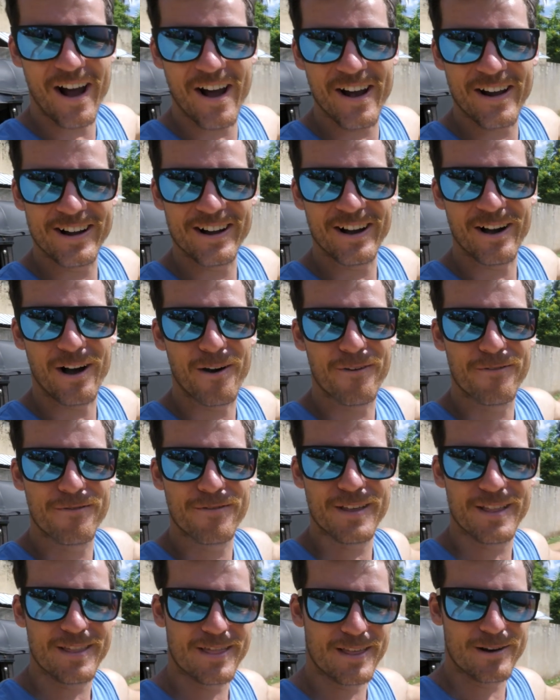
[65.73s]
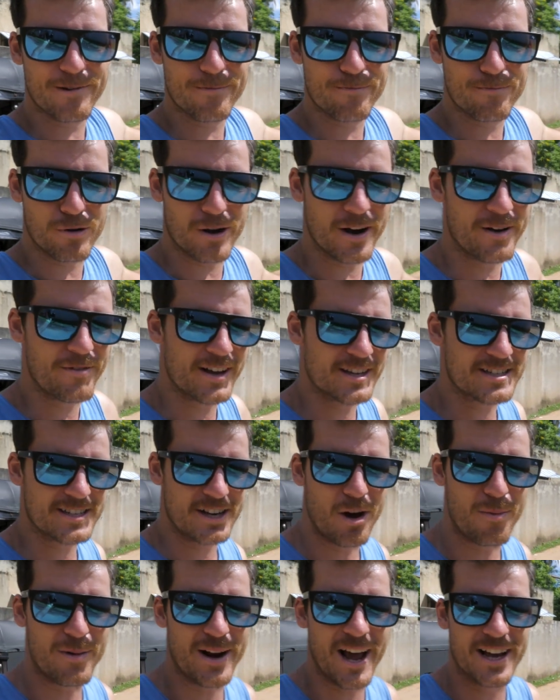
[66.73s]
owner of the previous
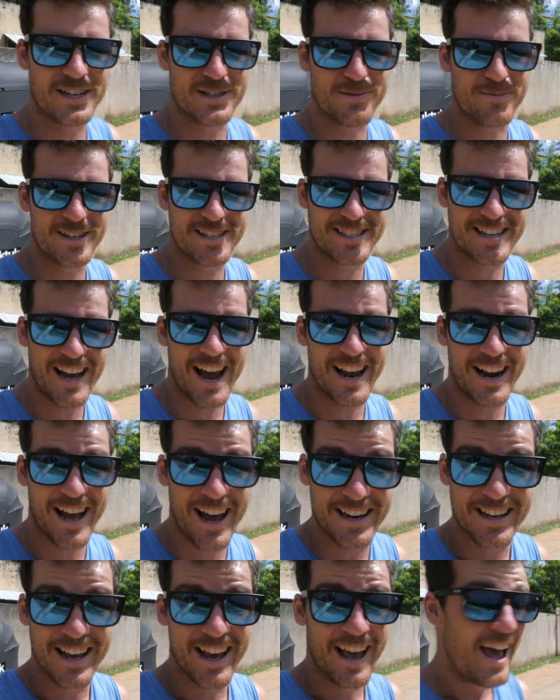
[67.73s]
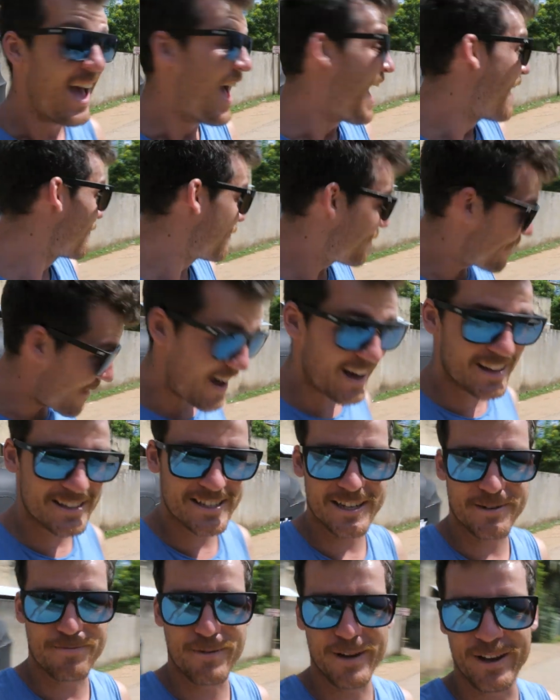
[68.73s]
accommodation we stayed at
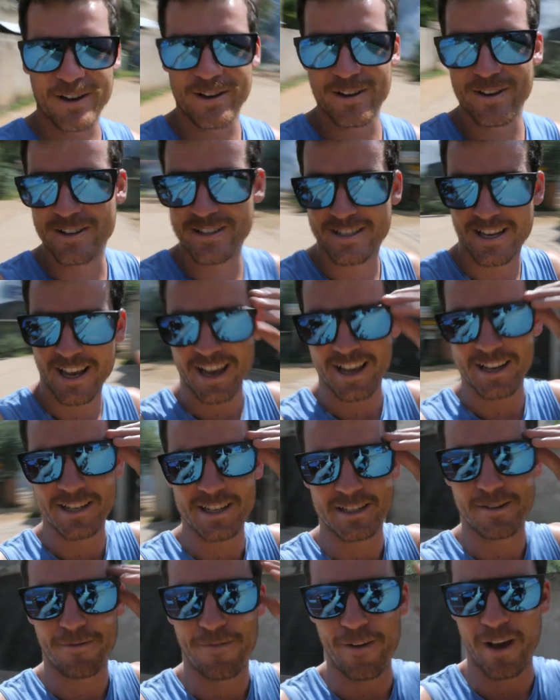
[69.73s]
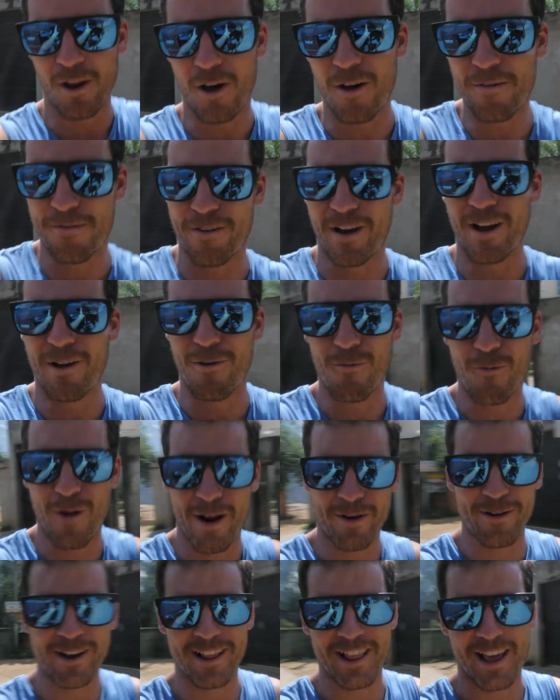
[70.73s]
found it, because it just fell off
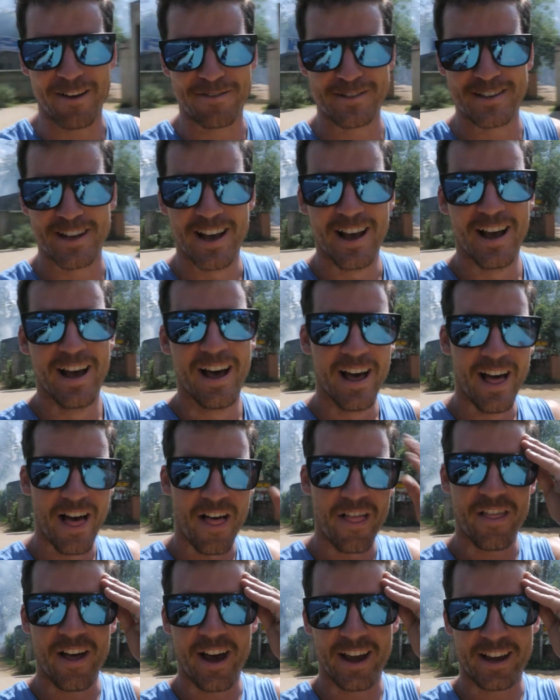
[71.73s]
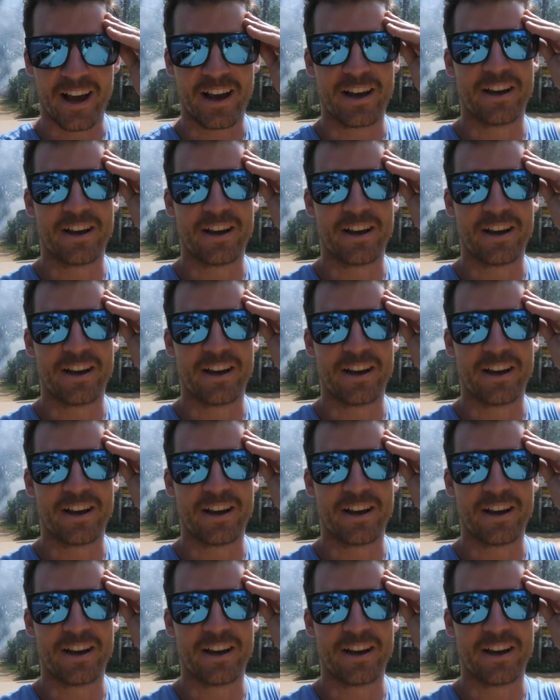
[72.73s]
when we left. Thank